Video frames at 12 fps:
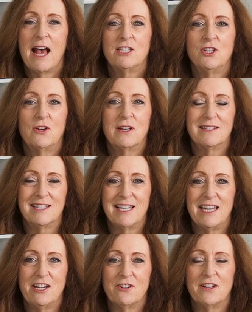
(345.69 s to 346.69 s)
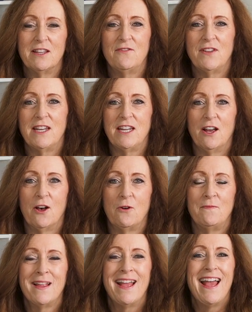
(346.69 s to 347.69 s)
as you can see here in the
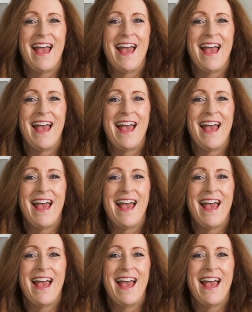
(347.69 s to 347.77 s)
video.